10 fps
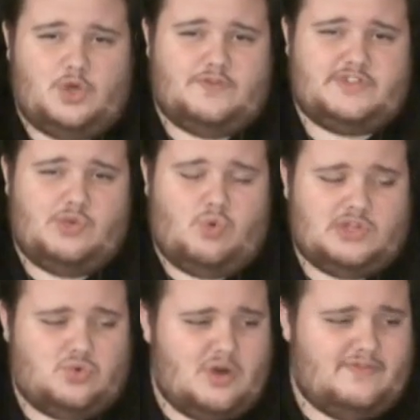UFC
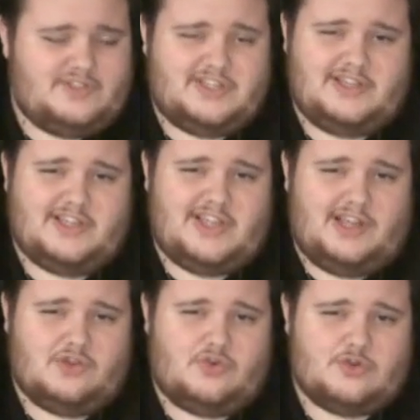112, it said that
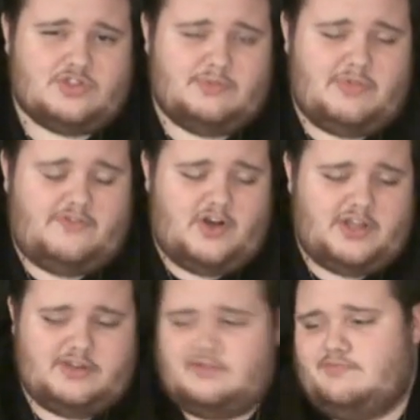Kendall Grove's going to be
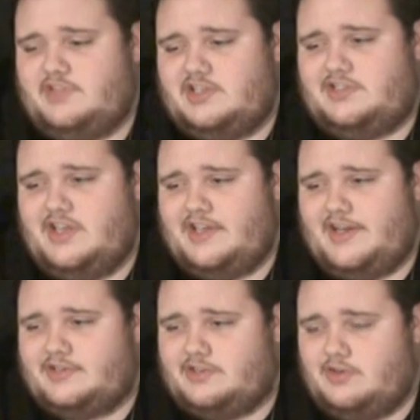fighting. Didn't say
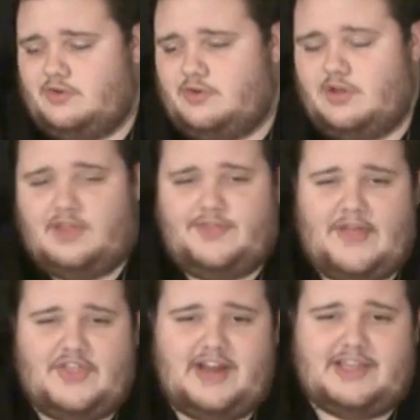against who.
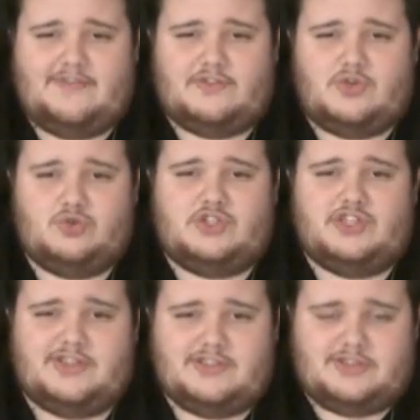Not that I give it 2
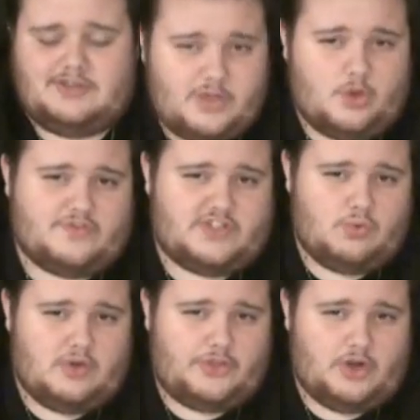shits. At UFC
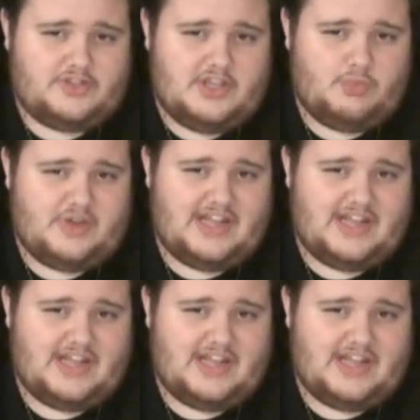113, we